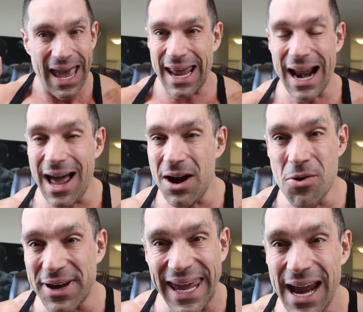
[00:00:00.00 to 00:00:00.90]
And I
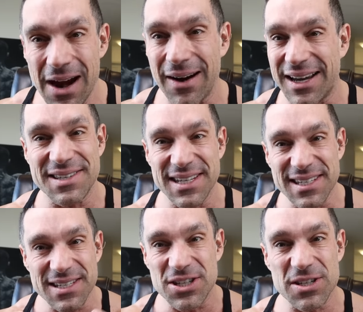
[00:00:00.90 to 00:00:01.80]
don't care because
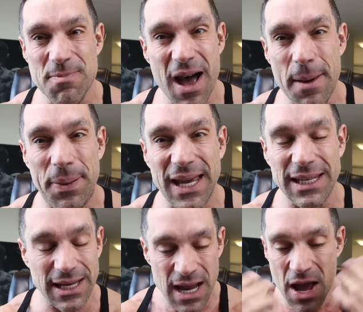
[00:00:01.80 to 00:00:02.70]
this is just my
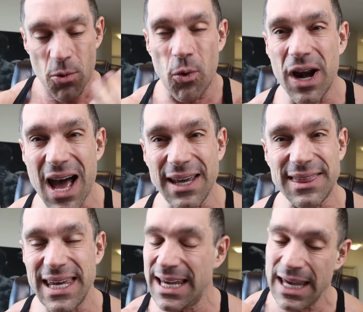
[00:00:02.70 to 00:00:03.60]
opinion, what I
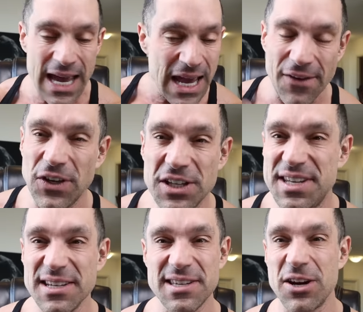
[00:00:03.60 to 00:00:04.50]
think. If you
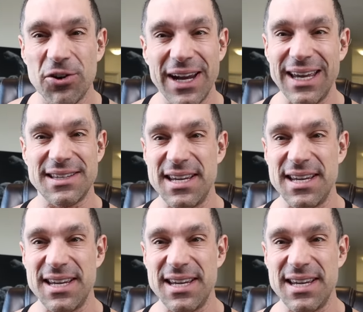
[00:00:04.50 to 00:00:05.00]
disagree, you